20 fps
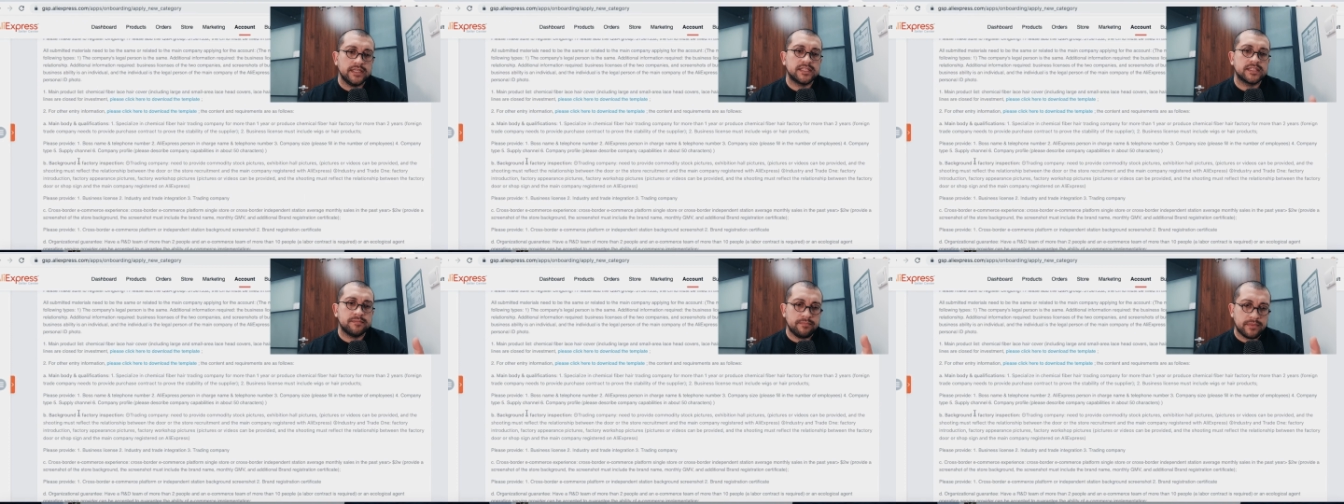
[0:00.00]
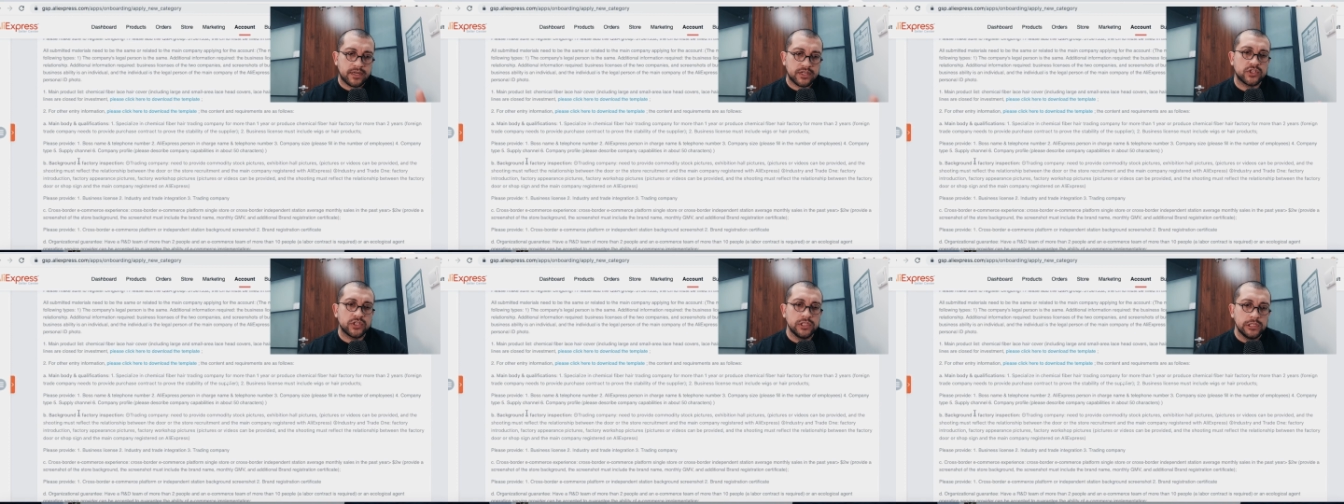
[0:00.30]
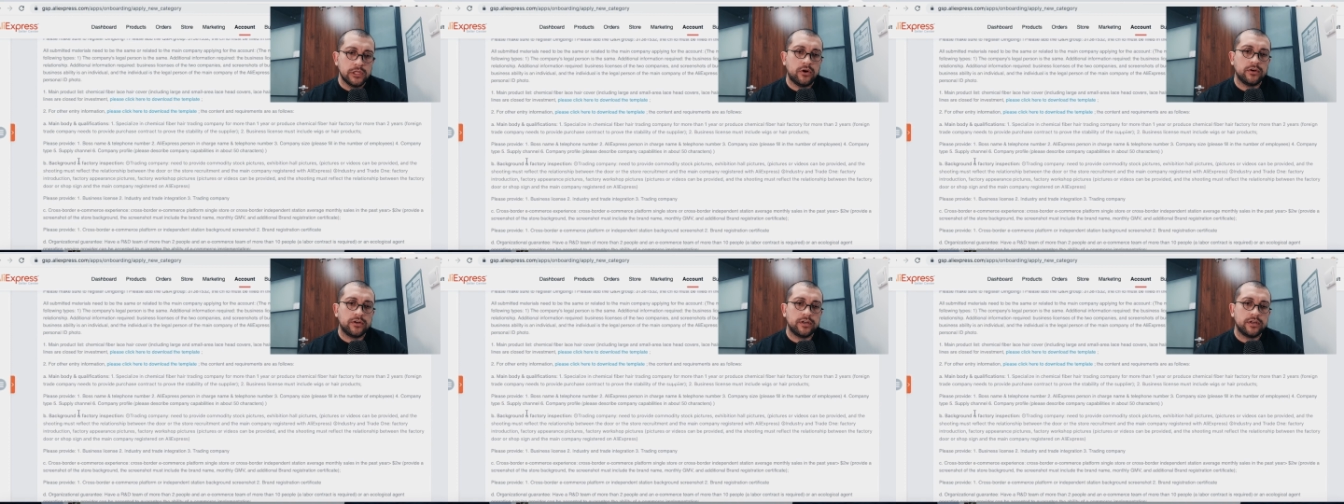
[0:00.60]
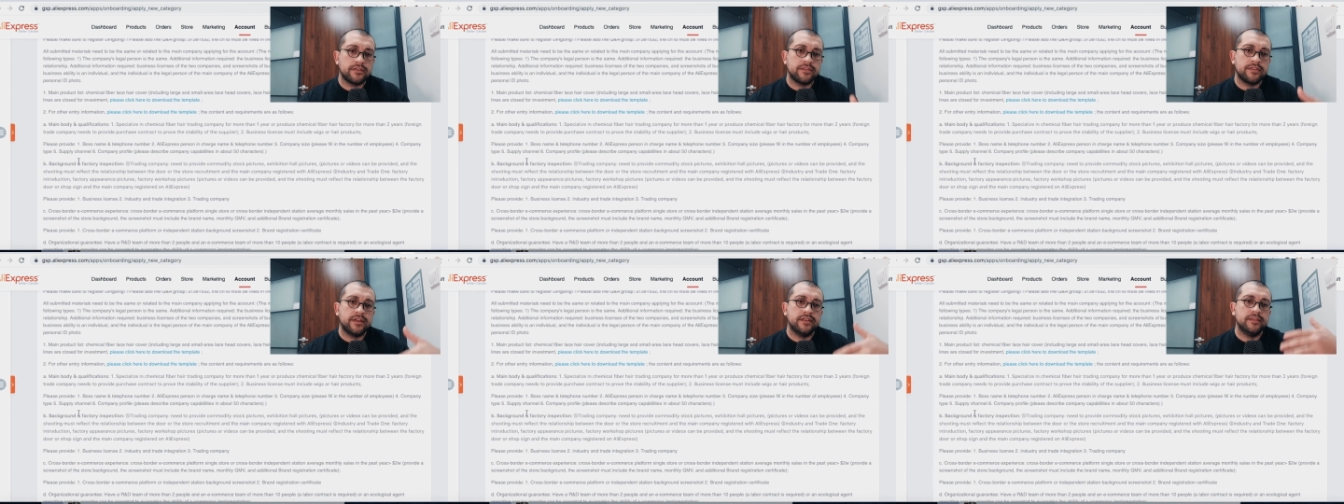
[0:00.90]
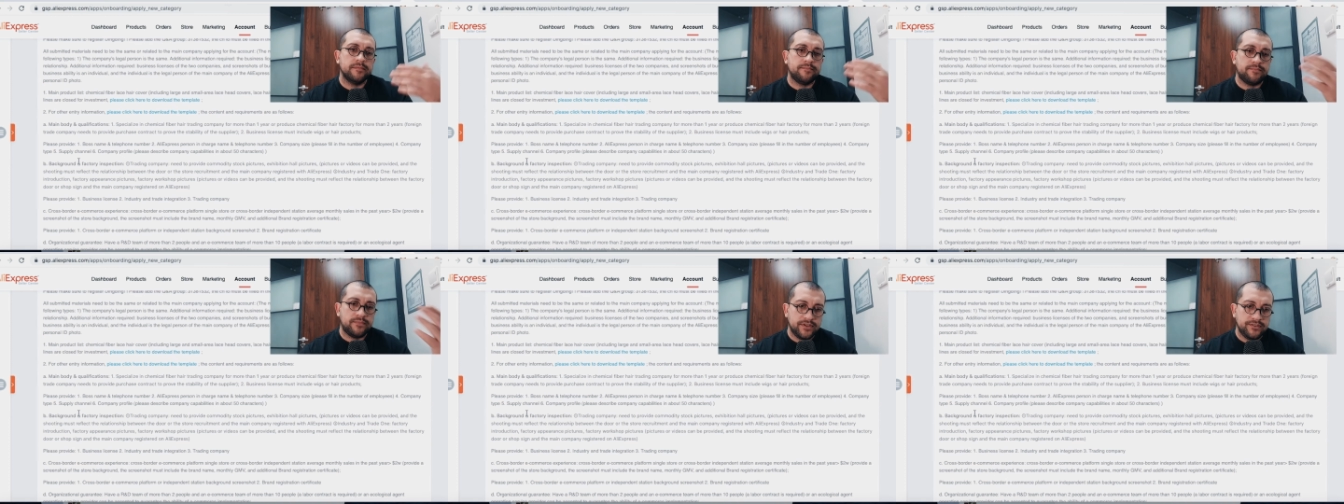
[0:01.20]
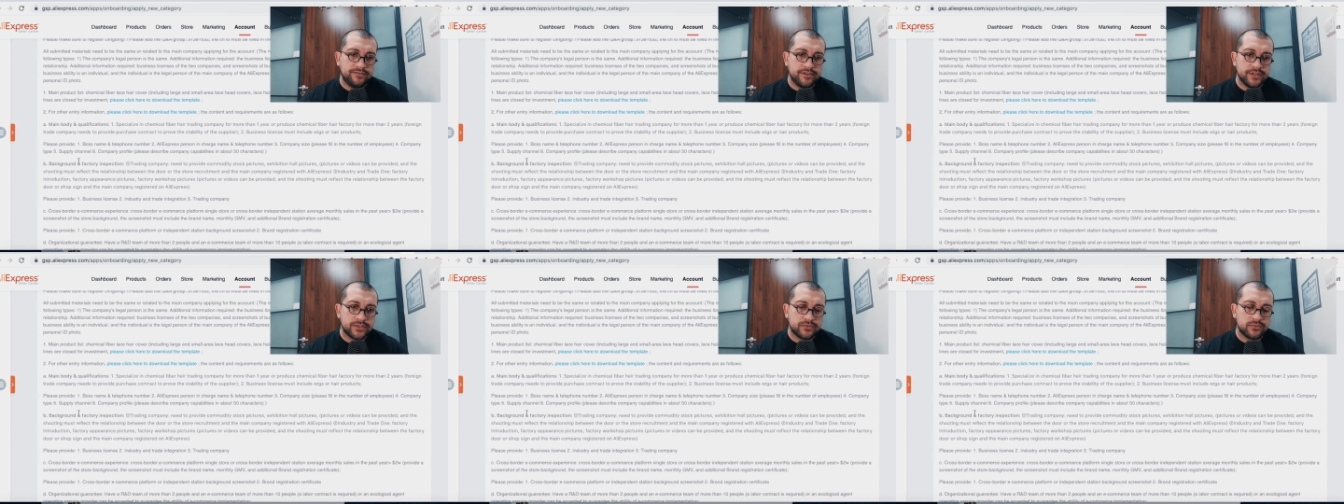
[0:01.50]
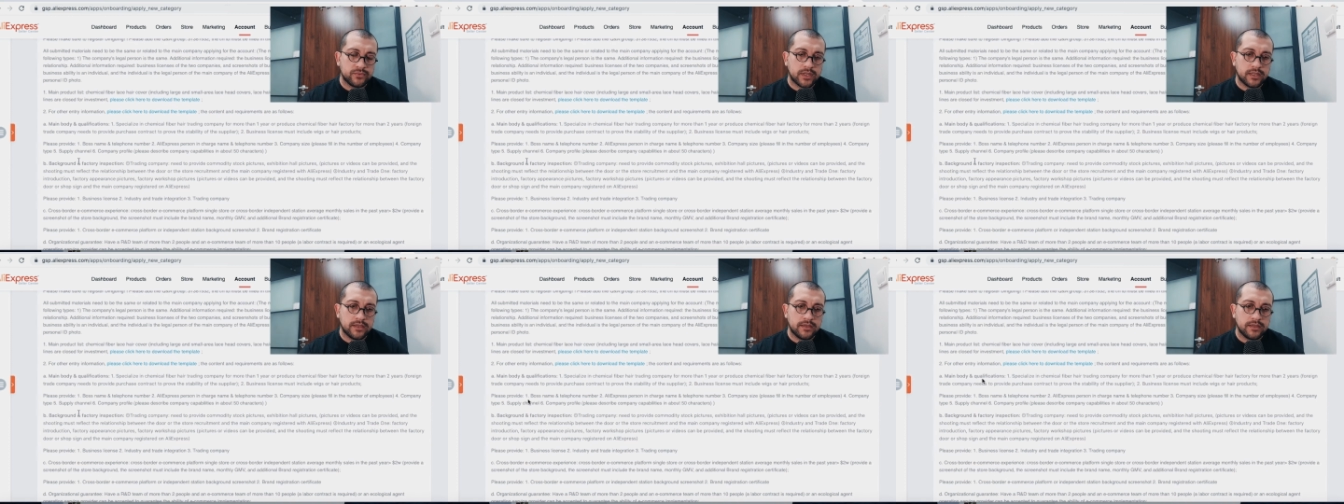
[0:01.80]
it's much longer than the previous
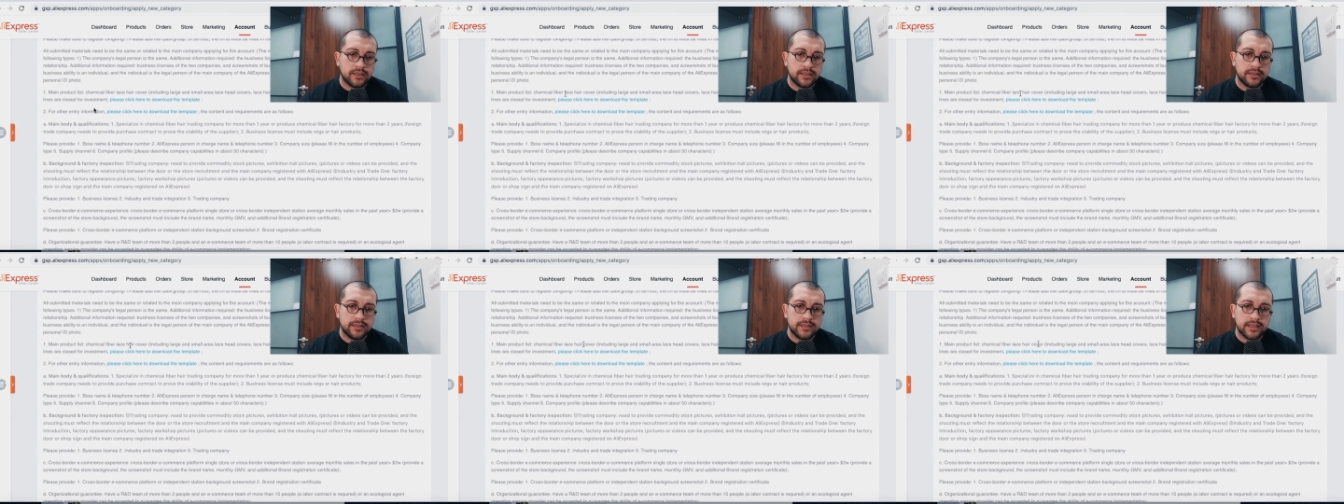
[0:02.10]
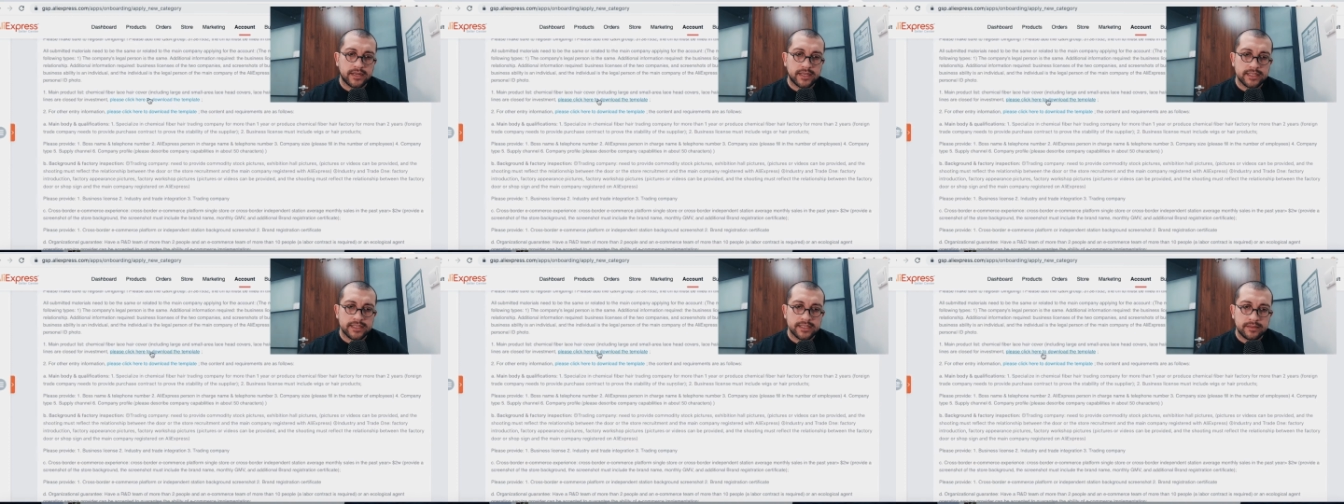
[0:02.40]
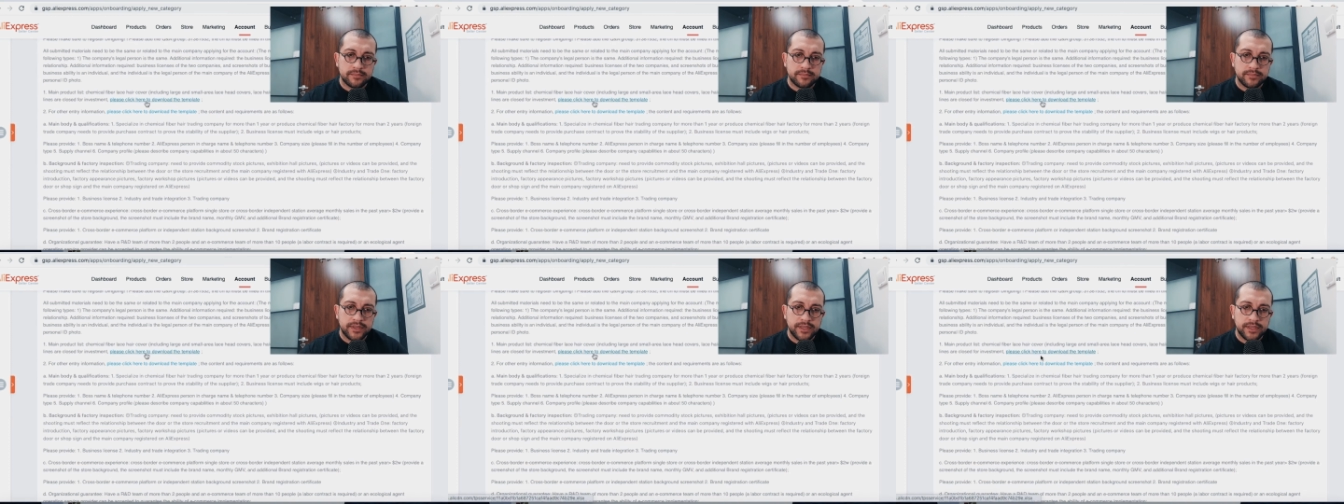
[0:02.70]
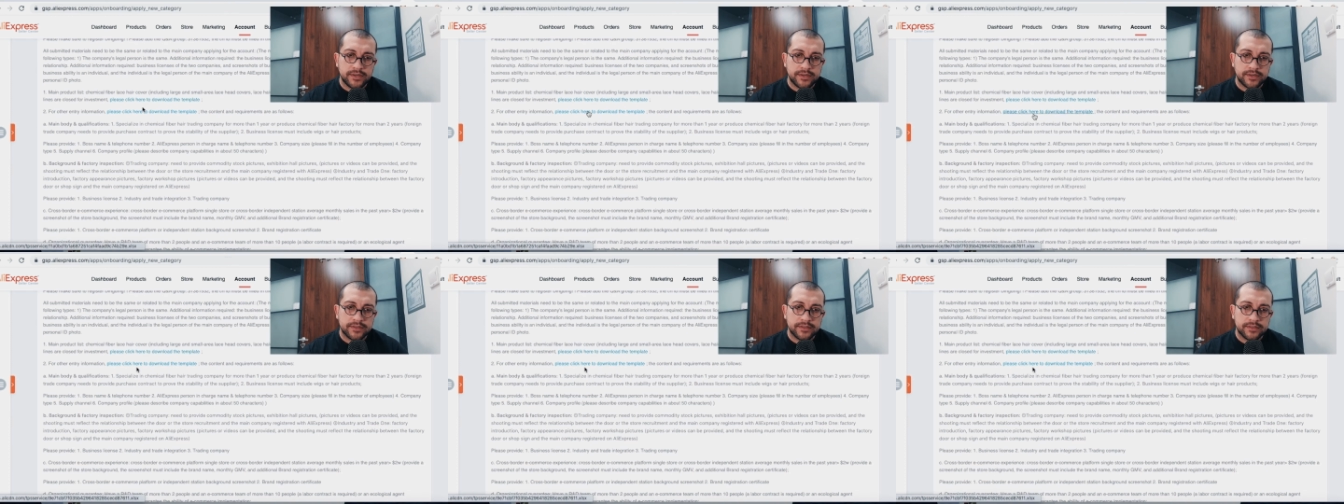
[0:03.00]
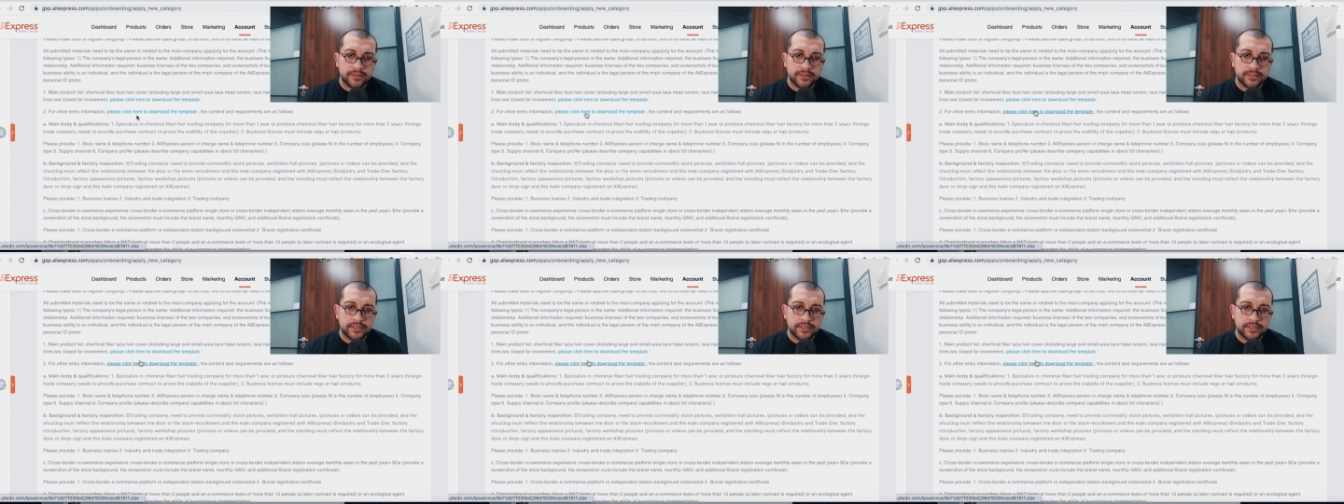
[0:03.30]
one, and there are some here,